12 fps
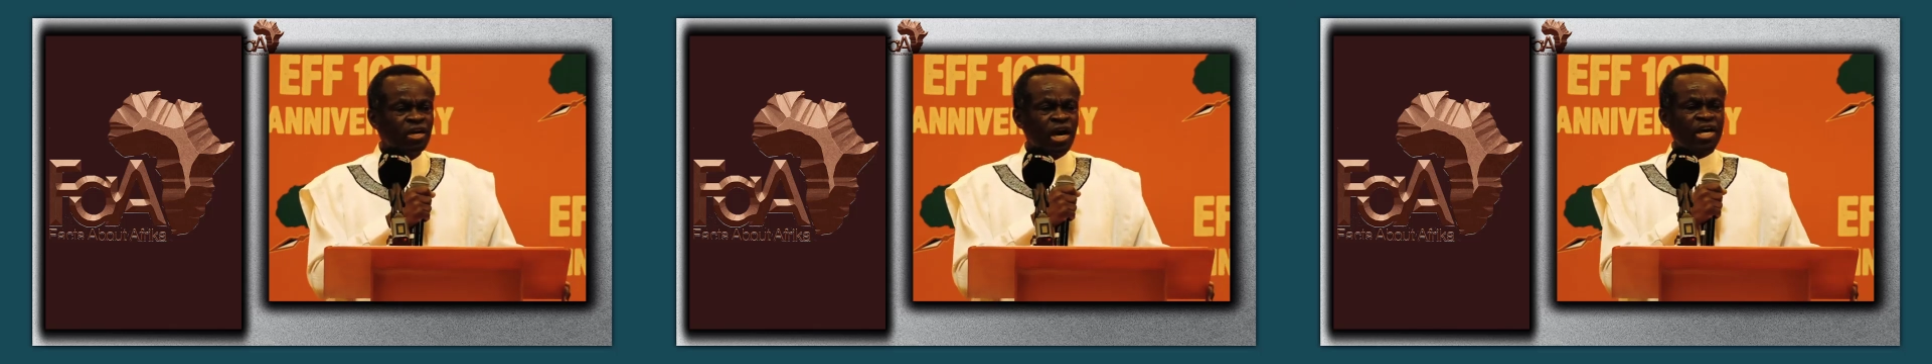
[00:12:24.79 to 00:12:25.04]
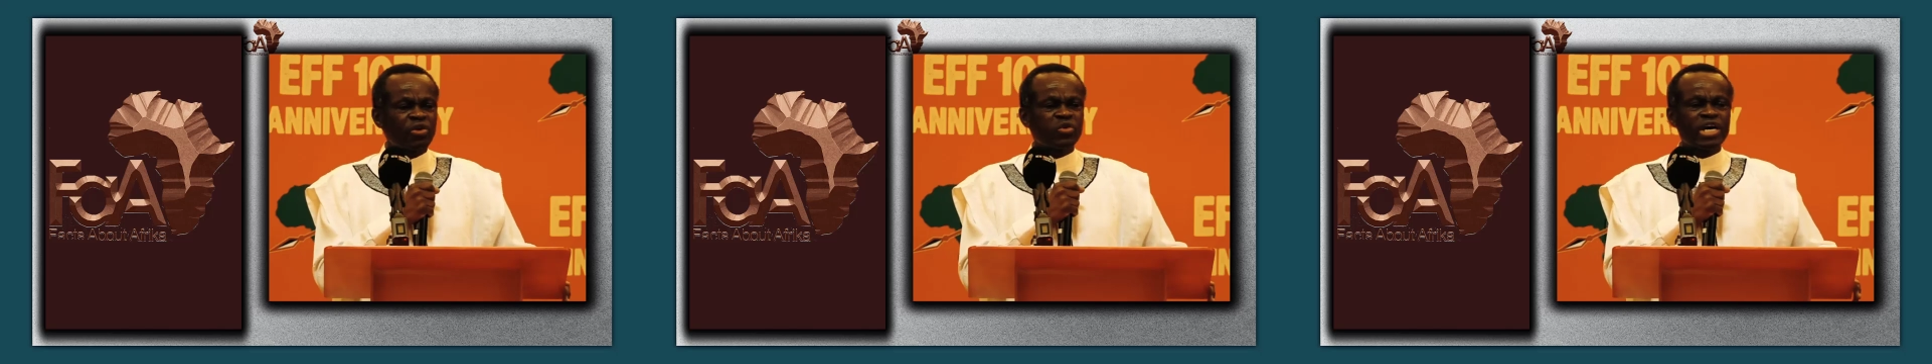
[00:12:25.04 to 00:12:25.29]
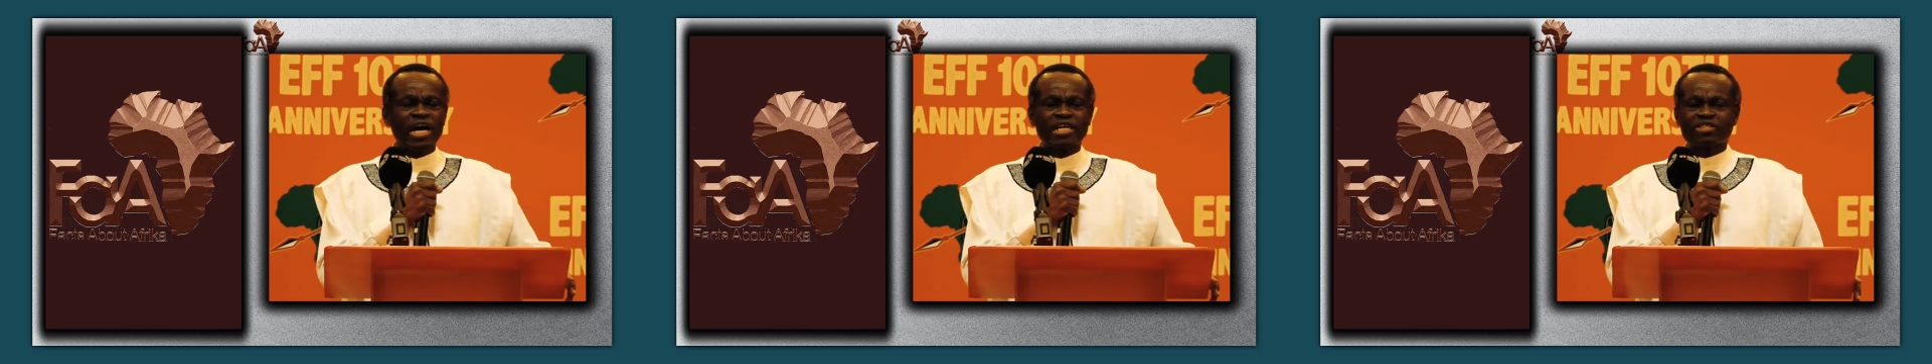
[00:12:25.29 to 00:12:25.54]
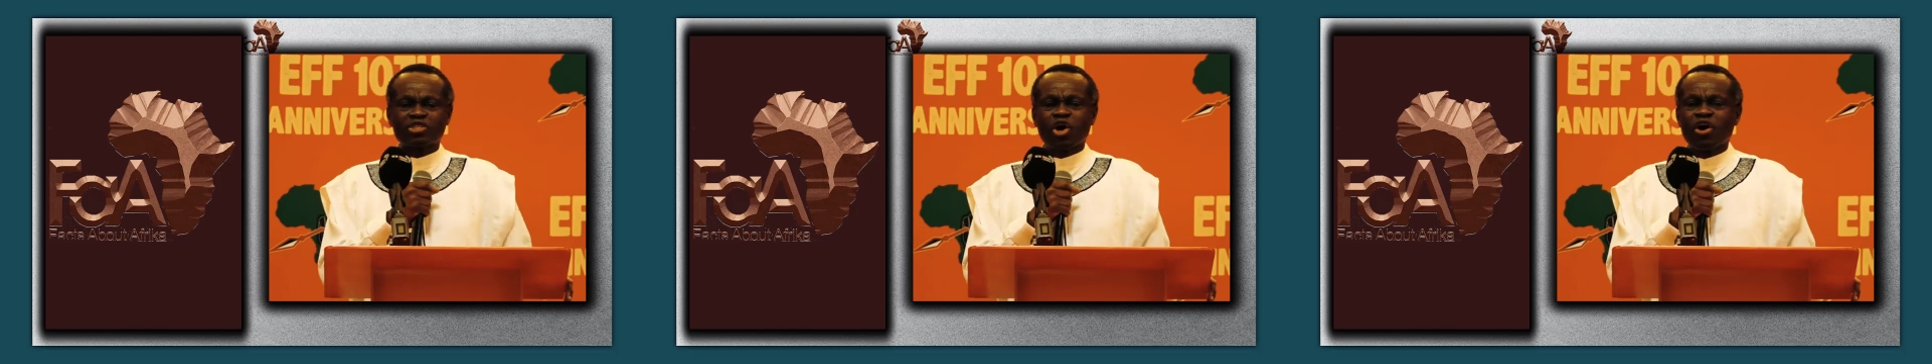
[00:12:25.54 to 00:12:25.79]
And we are
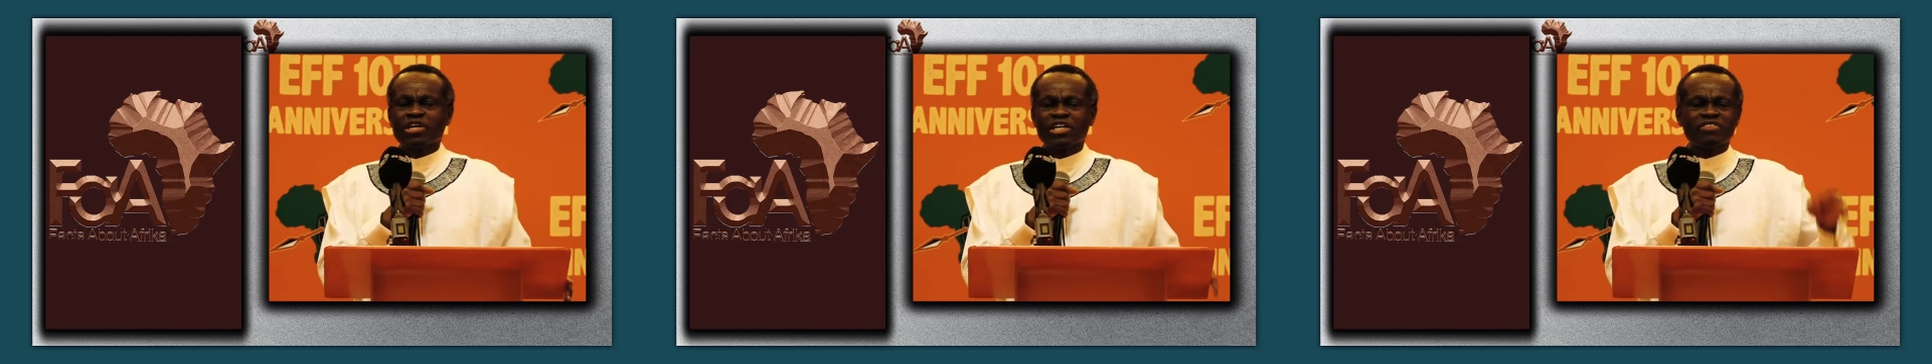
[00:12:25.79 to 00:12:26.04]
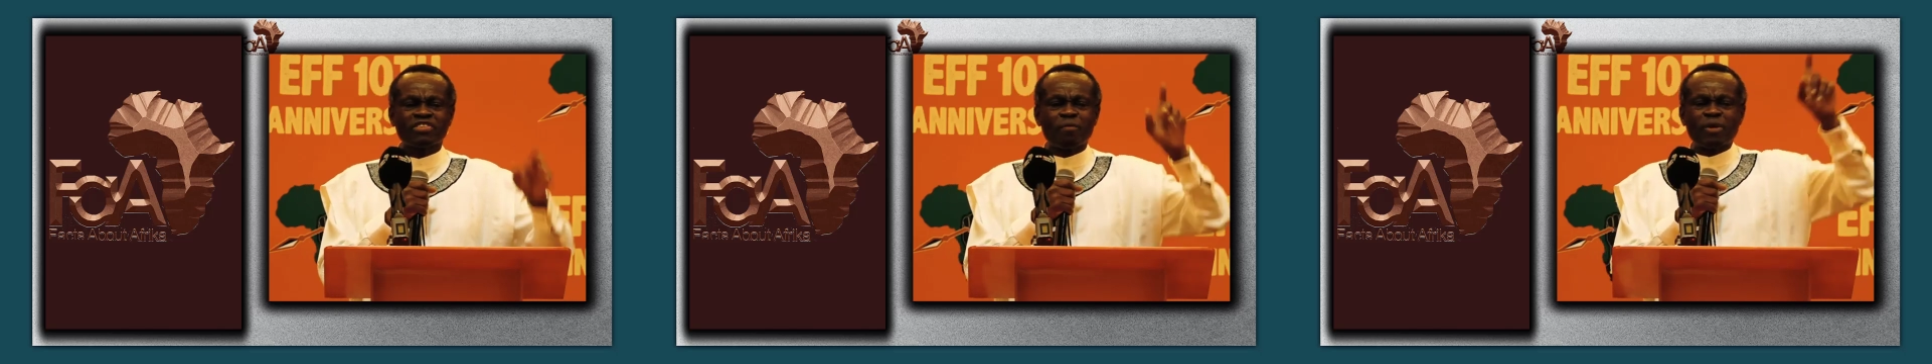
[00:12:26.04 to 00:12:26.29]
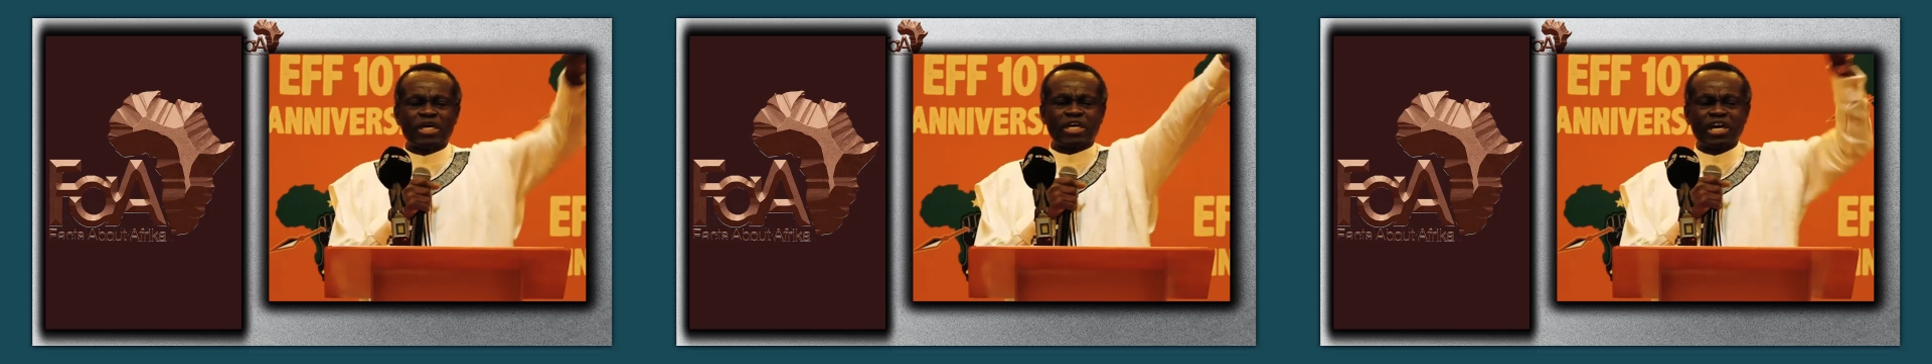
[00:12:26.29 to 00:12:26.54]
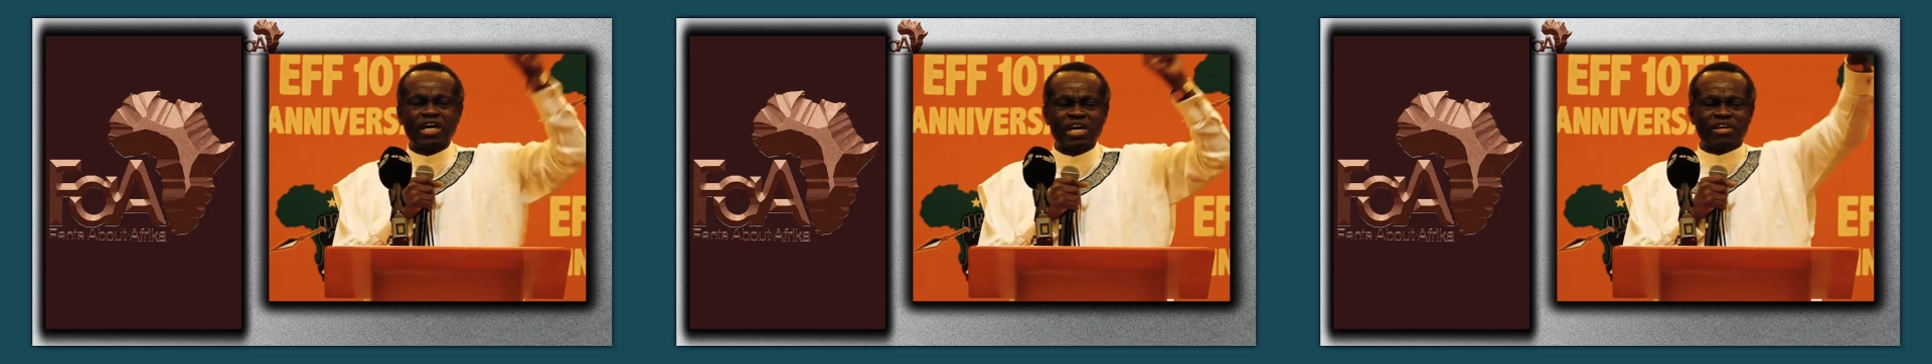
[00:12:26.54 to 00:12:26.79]
told in the
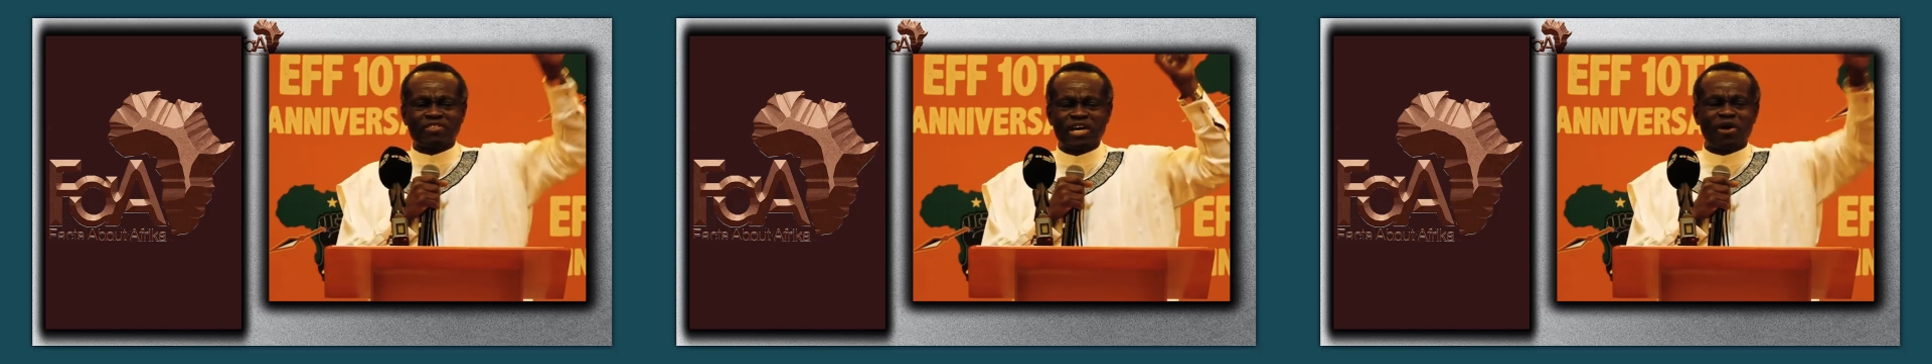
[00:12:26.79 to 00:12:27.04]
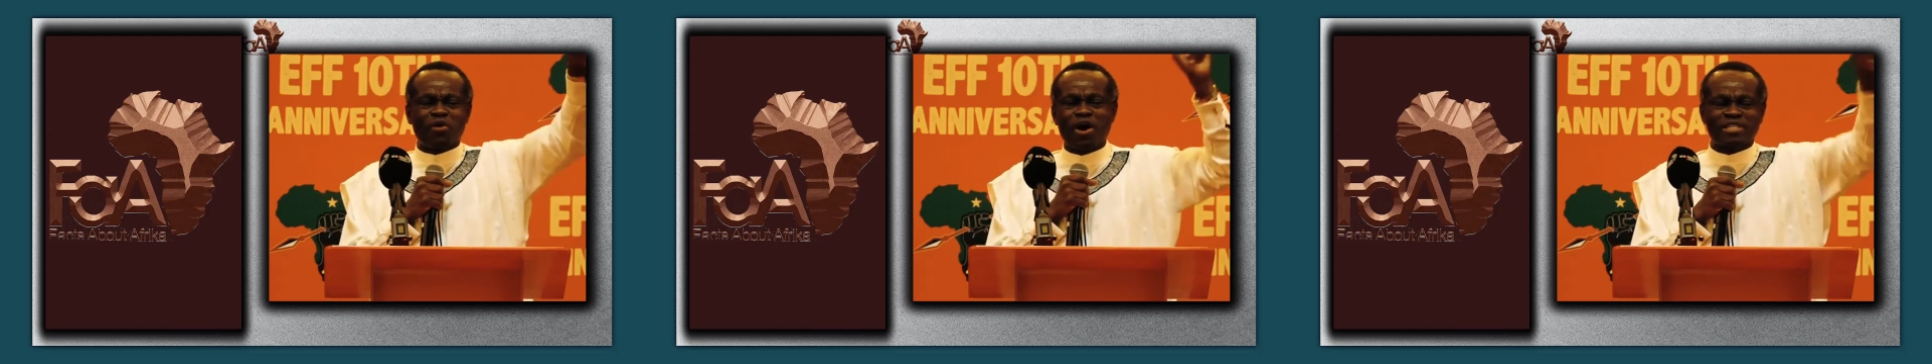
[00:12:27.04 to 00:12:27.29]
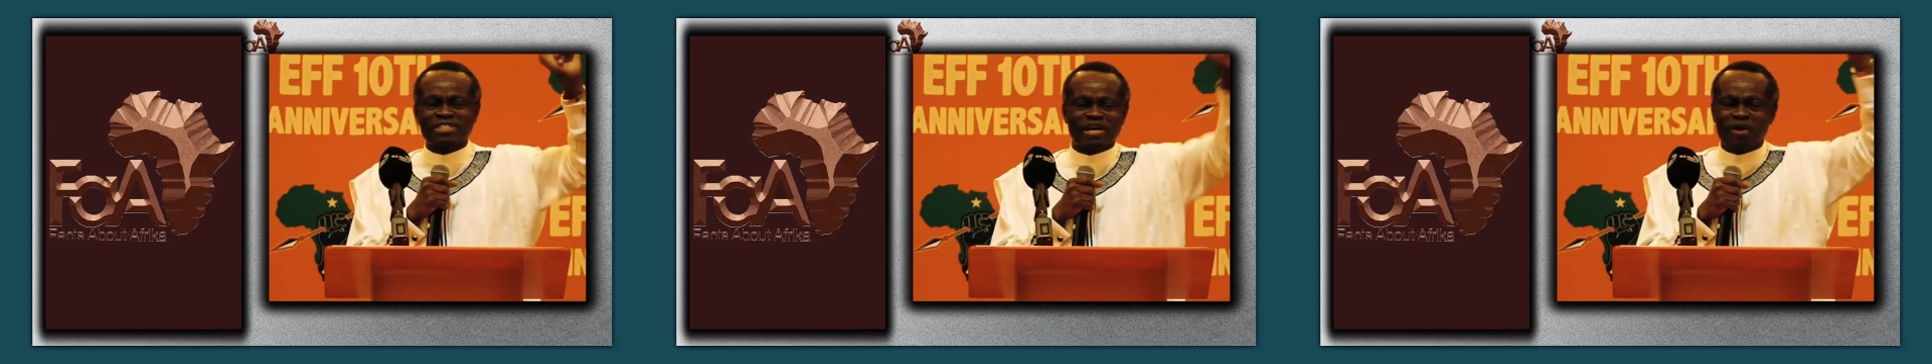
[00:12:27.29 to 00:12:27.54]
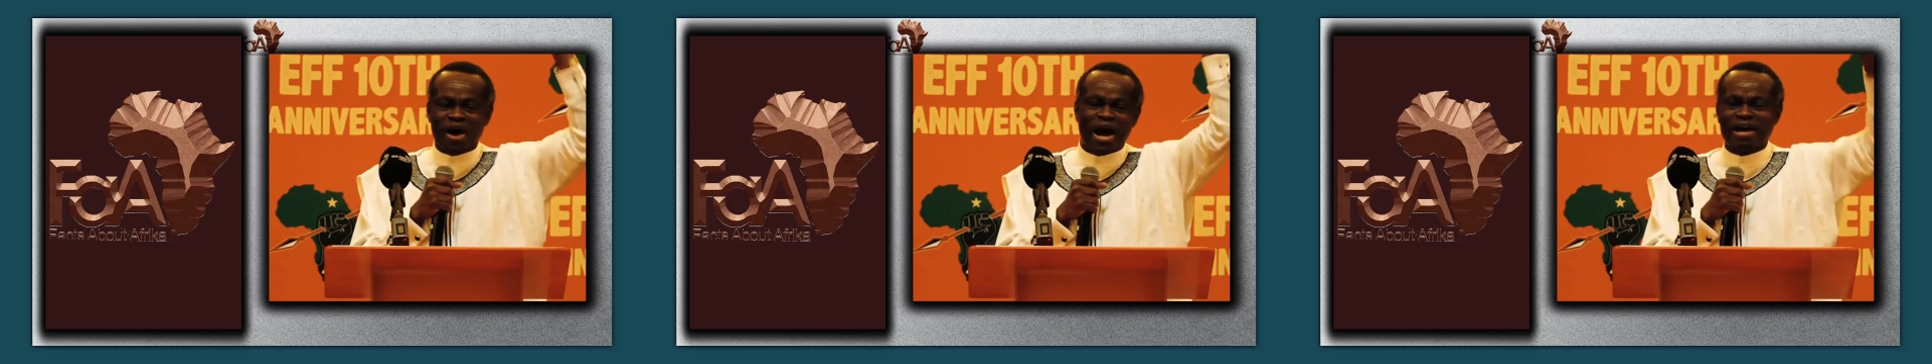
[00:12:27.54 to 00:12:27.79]
beginning there was the
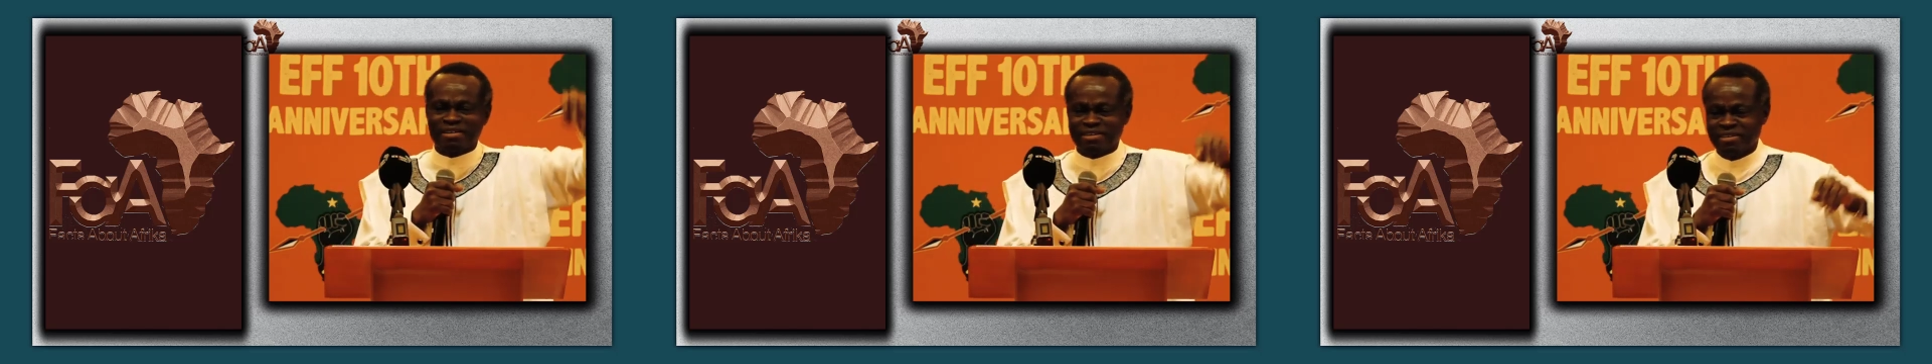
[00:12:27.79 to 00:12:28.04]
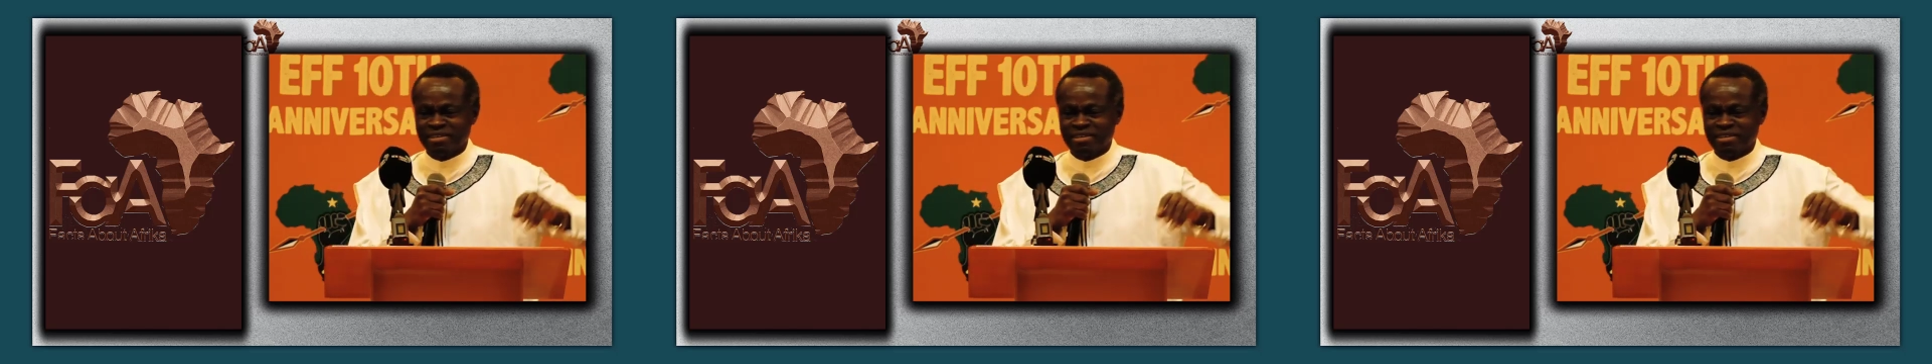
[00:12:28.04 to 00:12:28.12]
Word,